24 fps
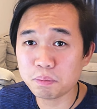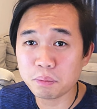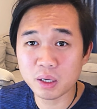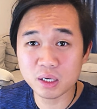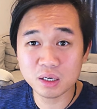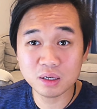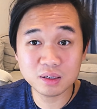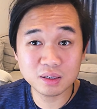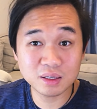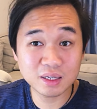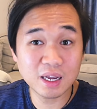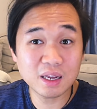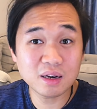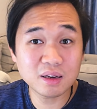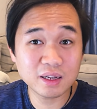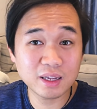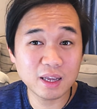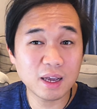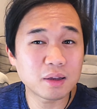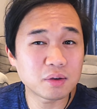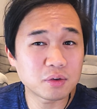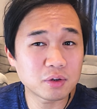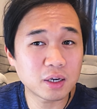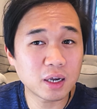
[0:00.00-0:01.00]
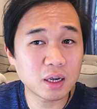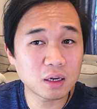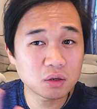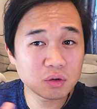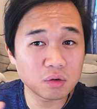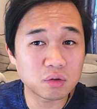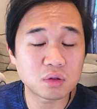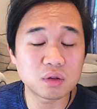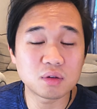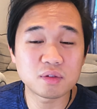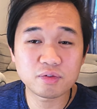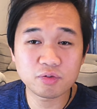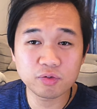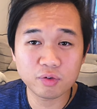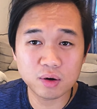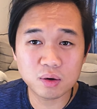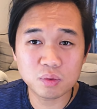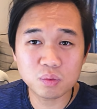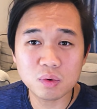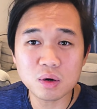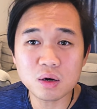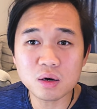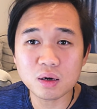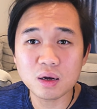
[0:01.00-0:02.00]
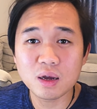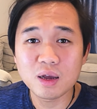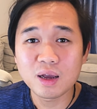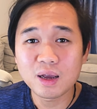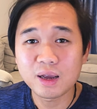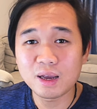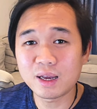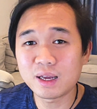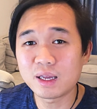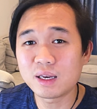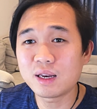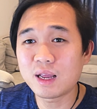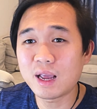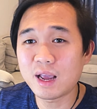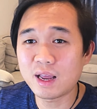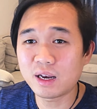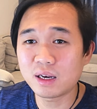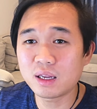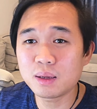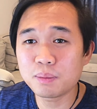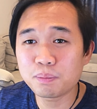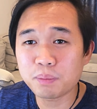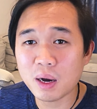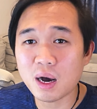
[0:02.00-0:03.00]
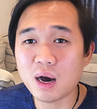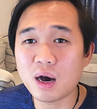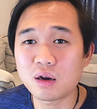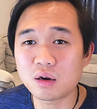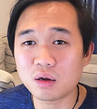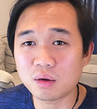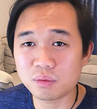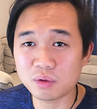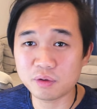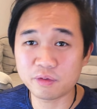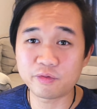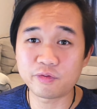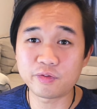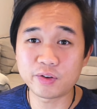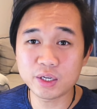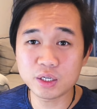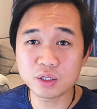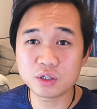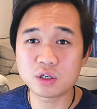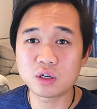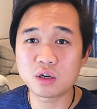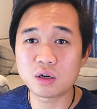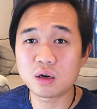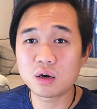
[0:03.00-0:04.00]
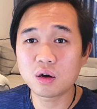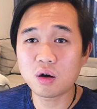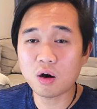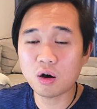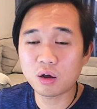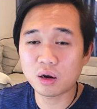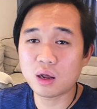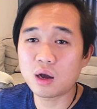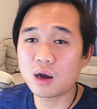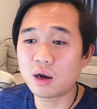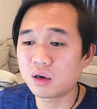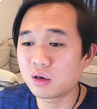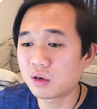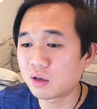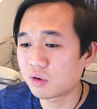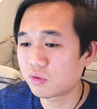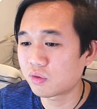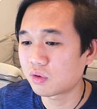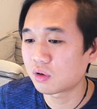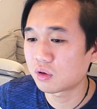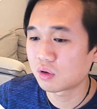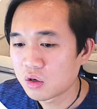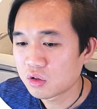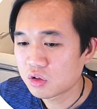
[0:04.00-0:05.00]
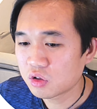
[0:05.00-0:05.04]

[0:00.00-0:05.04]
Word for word: but then again, you can use this framework in any part of the feature on high level.